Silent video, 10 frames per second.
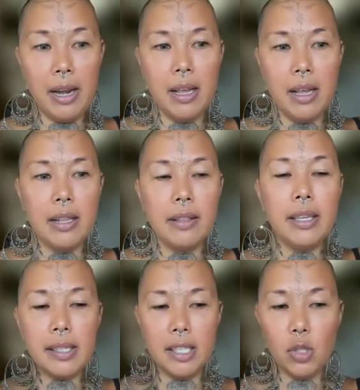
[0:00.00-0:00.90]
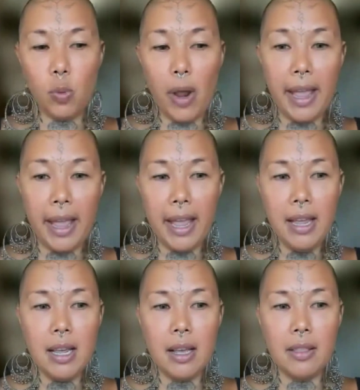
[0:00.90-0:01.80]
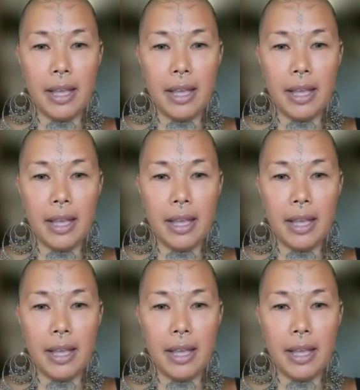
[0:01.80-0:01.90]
right? This is where